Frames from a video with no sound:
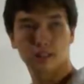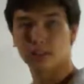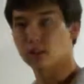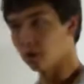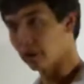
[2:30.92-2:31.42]

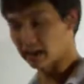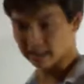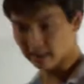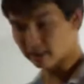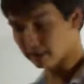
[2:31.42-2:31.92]
just go and
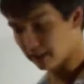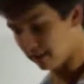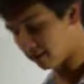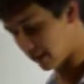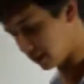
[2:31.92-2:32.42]
kill the
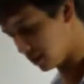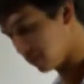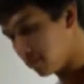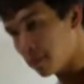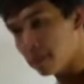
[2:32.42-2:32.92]
infection.
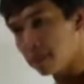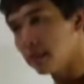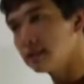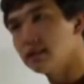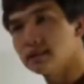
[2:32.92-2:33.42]

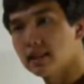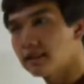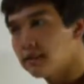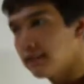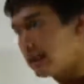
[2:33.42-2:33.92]
They see a cell
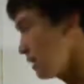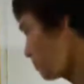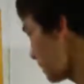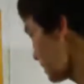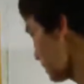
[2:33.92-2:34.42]
infected
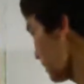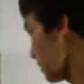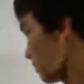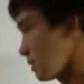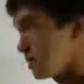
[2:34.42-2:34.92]
by
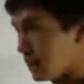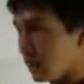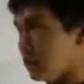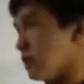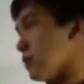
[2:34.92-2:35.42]
something,
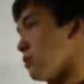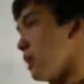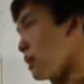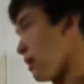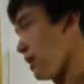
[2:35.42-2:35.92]
kills it
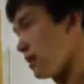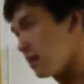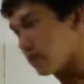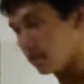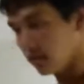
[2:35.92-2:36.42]
right away.
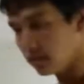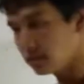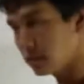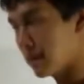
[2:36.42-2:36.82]
Kills the